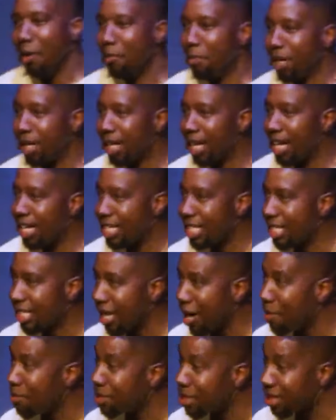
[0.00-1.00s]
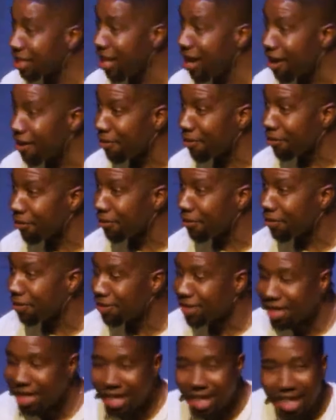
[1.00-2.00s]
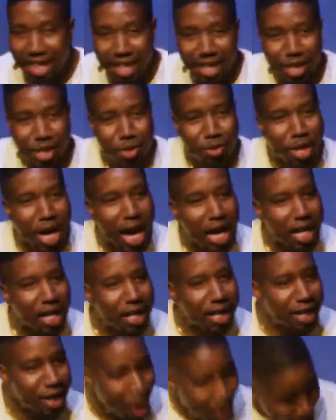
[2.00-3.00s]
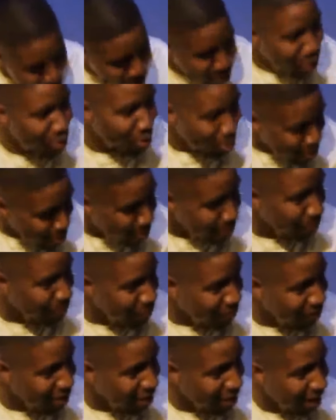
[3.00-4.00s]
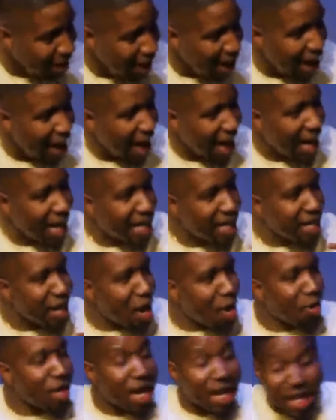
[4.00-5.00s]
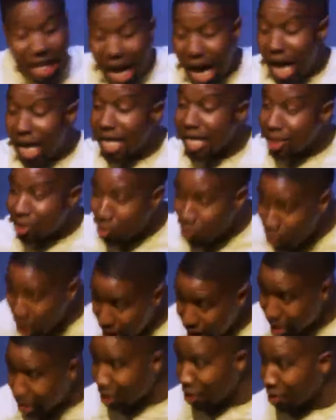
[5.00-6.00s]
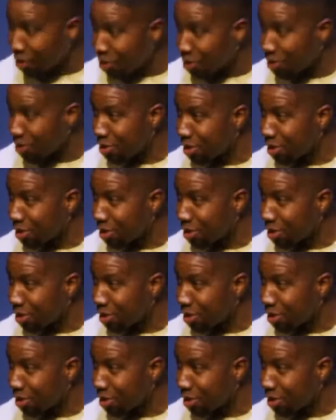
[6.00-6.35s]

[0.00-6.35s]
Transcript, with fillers: because some stuff you got to go through and know that God is with you